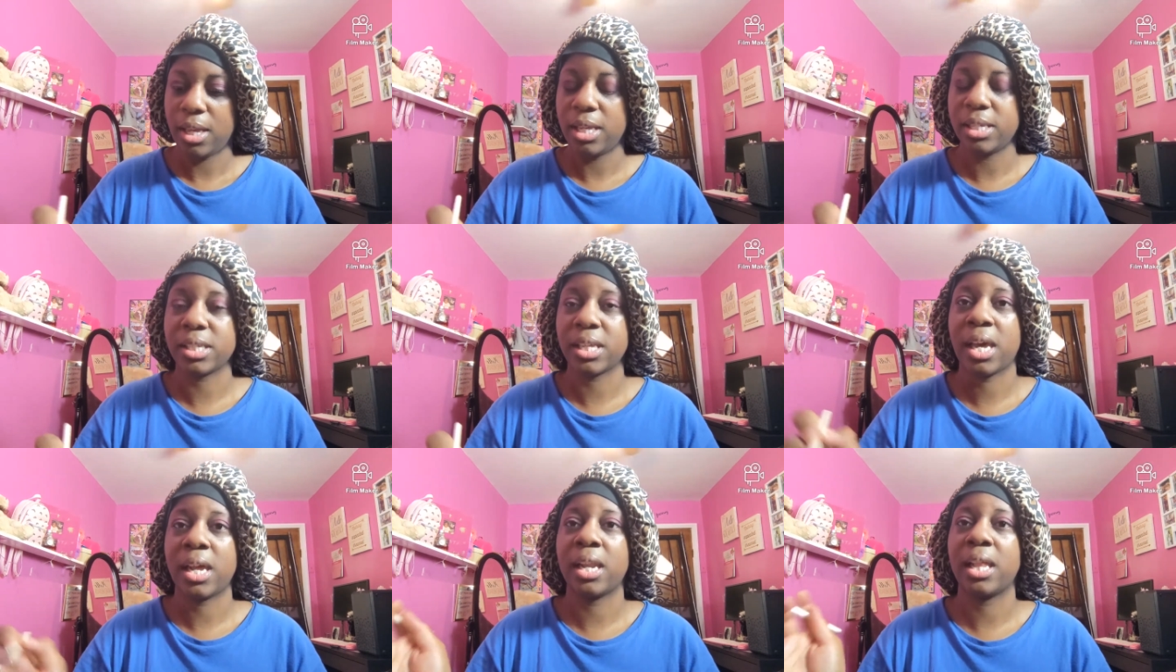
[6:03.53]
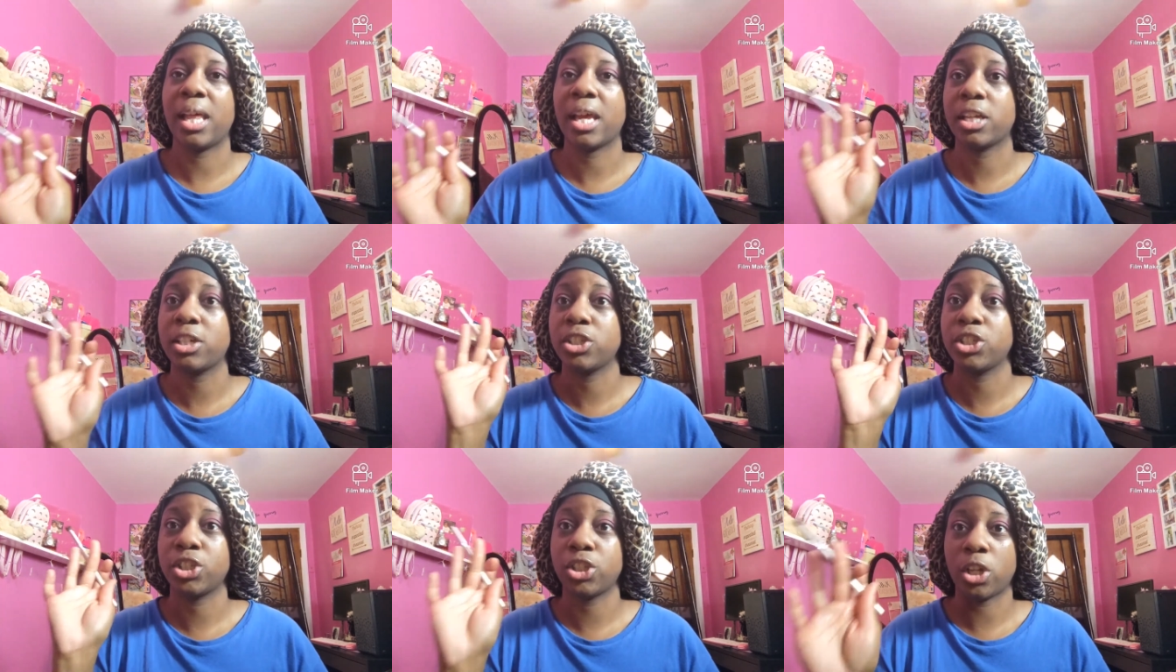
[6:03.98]
It's kind of
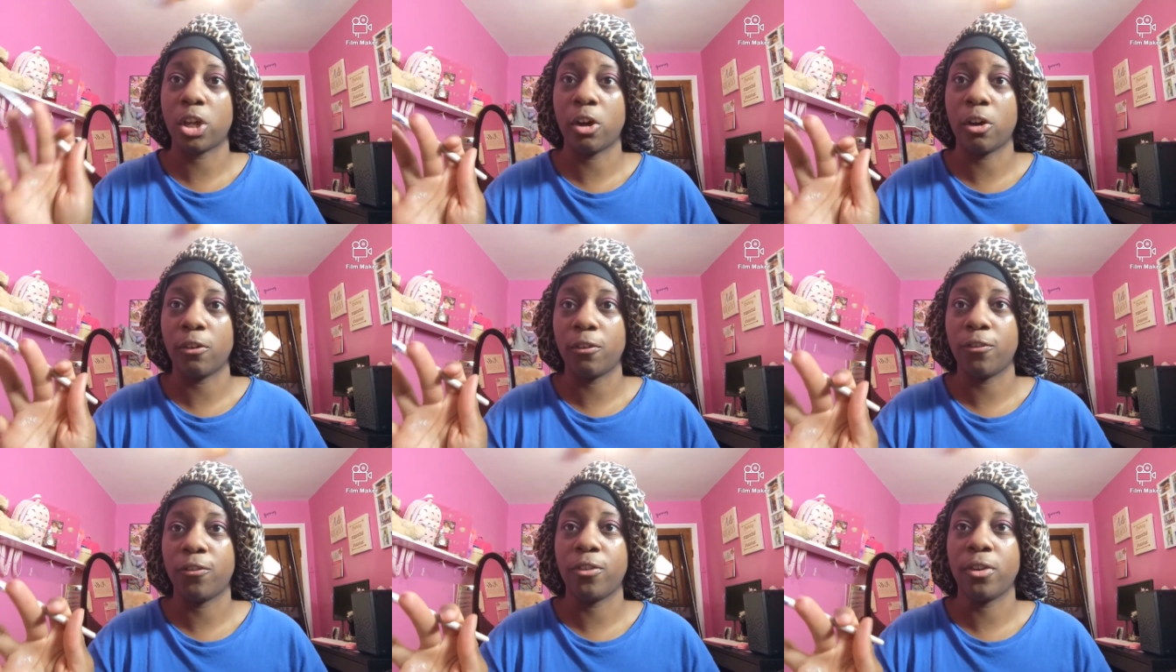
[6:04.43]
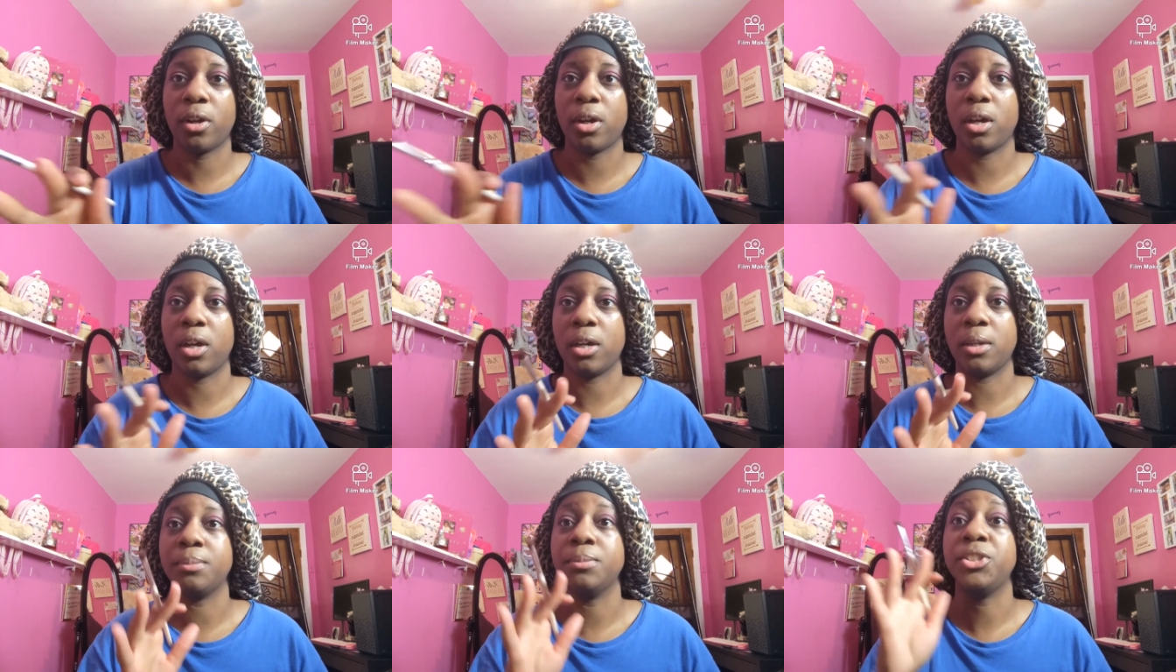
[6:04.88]
like a soft
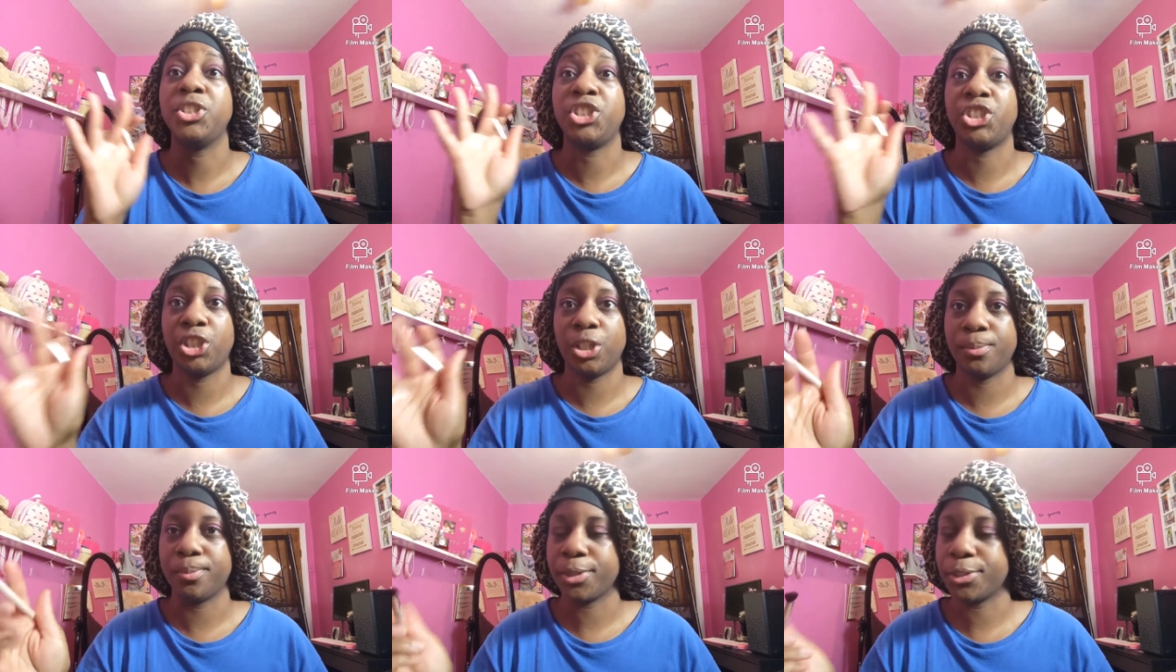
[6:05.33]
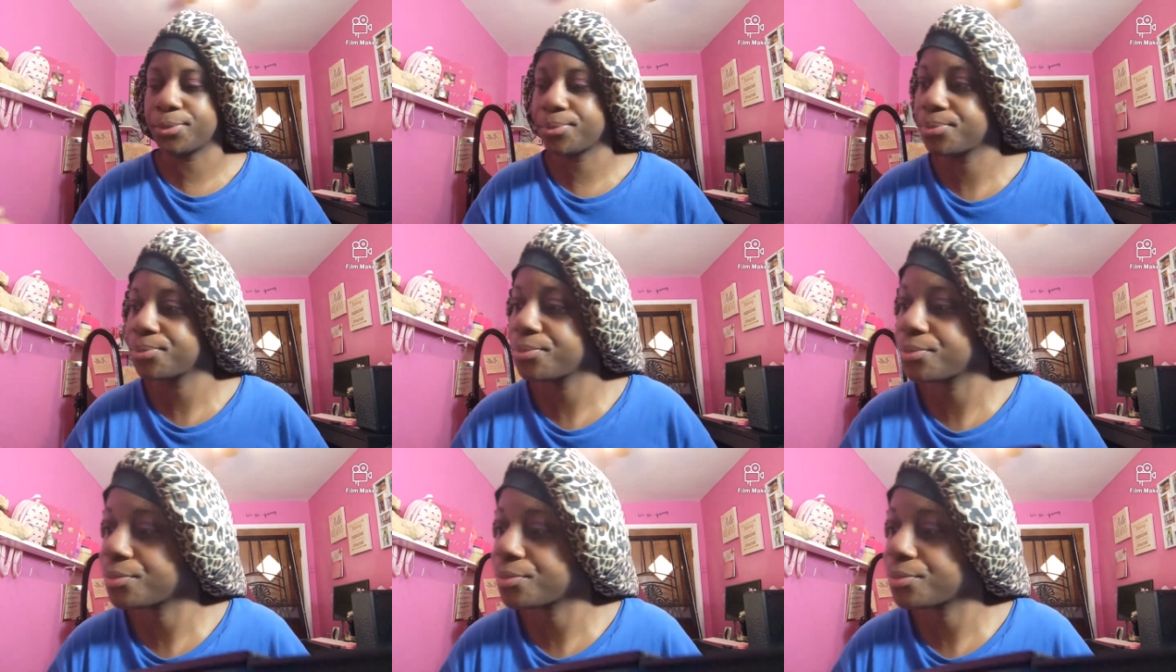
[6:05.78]
um, shimmer.